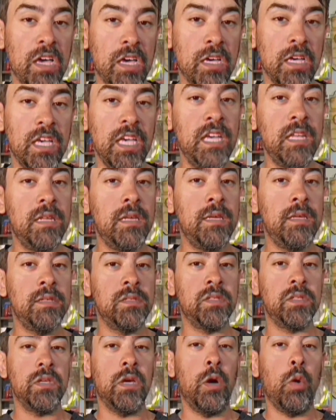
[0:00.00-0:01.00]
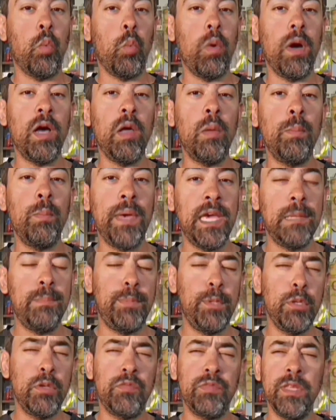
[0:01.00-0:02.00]
It is a well made,
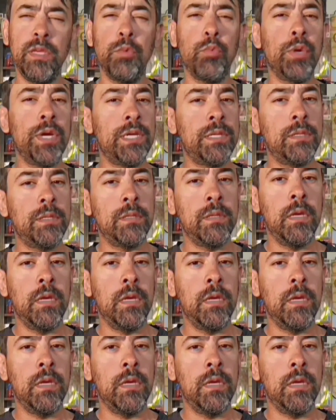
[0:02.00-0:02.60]
beautifully written